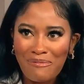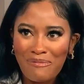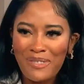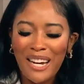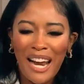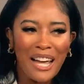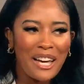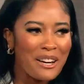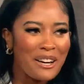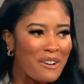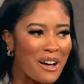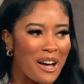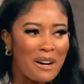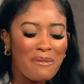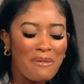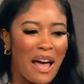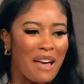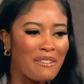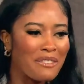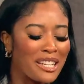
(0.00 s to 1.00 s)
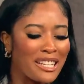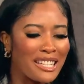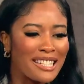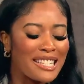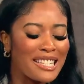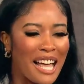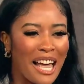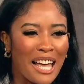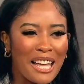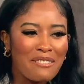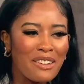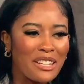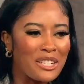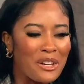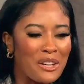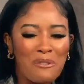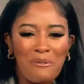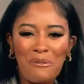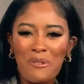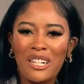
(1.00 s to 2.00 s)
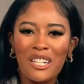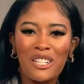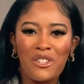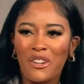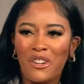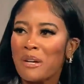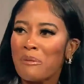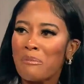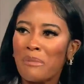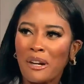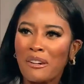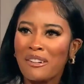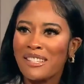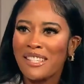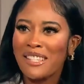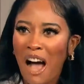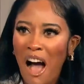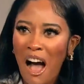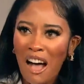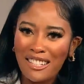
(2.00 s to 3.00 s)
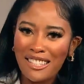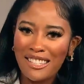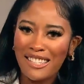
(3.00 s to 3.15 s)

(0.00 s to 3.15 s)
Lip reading: When I go out, I'm having a good time. I don't want to drink a pair of socks.